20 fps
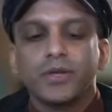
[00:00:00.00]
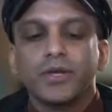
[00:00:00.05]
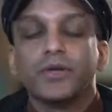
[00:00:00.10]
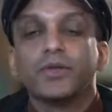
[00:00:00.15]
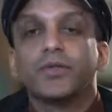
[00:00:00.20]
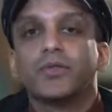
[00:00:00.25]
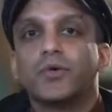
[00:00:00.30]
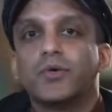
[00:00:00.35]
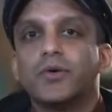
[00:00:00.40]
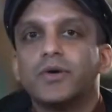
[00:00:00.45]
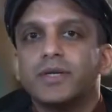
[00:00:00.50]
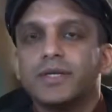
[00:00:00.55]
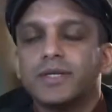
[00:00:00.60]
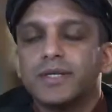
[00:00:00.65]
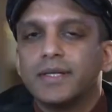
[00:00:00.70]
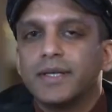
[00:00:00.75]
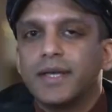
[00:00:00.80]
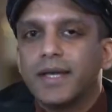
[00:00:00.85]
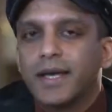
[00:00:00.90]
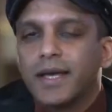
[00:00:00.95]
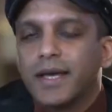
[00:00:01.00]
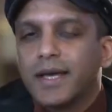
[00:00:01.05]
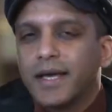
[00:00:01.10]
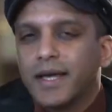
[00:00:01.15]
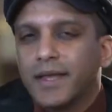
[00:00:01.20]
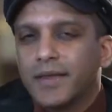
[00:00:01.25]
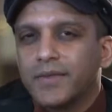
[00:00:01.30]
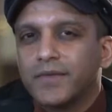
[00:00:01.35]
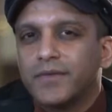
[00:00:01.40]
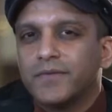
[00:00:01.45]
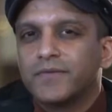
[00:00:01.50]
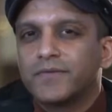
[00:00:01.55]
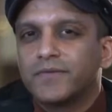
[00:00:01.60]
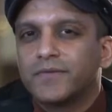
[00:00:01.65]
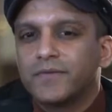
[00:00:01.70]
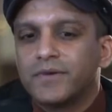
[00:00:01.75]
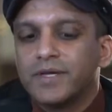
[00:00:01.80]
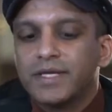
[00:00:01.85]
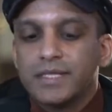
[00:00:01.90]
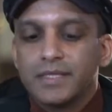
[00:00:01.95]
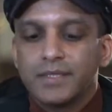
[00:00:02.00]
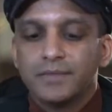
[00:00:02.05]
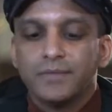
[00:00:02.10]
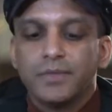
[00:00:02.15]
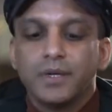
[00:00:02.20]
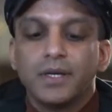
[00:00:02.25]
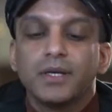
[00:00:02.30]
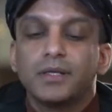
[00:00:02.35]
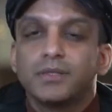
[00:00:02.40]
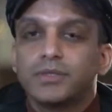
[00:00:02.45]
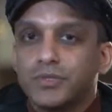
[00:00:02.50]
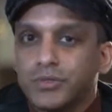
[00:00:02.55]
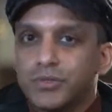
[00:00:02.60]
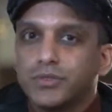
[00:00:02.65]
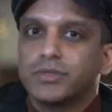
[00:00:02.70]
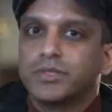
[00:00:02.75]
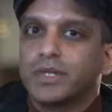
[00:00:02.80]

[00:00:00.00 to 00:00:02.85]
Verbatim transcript: the authority and the freedom to do